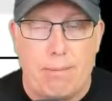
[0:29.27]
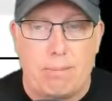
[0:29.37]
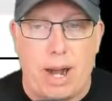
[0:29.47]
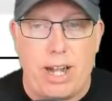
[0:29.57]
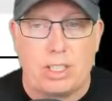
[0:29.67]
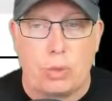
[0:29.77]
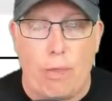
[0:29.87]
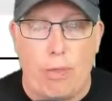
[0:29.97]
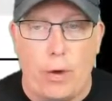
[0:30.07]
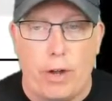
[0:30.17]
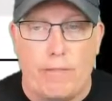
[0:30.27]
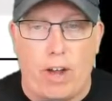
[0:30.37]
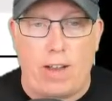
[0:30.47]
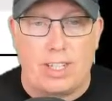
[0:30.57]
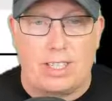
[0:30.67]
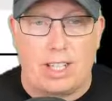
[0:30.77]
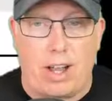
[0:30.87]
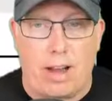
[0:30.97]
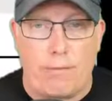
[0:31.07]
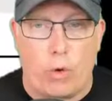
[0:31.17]
Minus 135 is the
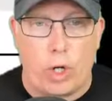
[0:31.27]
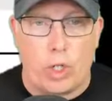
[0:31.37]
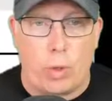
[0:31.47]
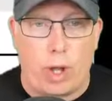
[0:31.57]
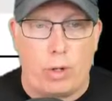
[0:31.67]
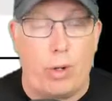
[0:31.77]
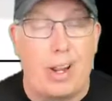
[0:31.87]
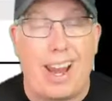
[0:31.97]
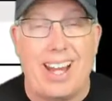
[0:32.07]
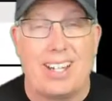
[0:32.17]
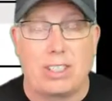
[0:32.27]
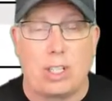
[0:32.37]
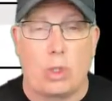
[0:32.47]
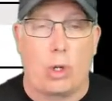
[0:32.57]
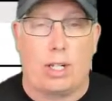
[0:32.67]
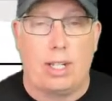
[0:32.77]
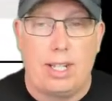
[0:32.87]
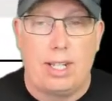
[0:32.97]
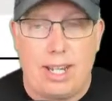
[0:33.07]
line for Toronto. 8 is the total.